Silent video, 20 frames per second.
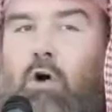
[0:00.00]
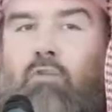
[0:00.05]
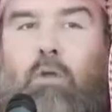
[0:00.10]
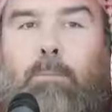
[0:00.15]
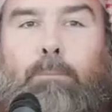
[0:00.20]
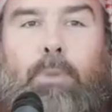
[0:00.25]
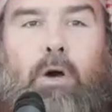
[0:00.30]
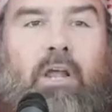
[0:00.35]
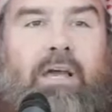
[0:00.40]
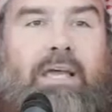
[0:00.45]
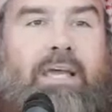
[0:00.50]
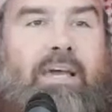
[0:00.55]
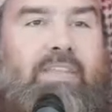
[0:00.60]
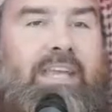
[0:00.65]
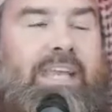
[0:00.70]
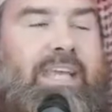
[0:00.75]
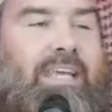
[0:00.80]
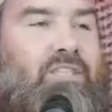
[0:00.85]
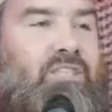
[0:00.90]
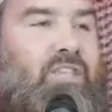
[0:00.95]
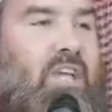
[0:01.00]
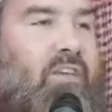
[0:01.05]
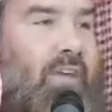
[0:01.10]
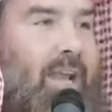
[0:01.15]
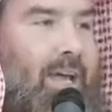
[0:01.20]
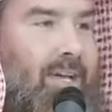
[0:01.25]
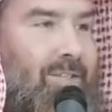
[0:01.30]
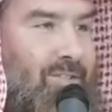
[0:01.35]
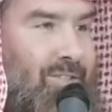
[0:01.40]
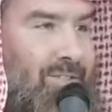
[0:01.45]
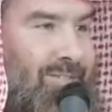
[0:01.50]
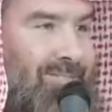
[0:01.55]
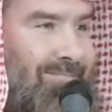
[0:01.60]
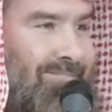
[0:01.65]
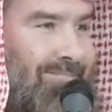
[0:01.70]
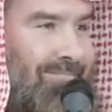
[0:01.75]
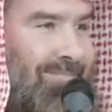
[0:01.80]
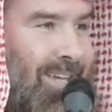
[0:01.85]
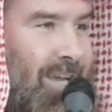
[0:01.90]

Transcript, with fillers: and all the barakah that He has given us?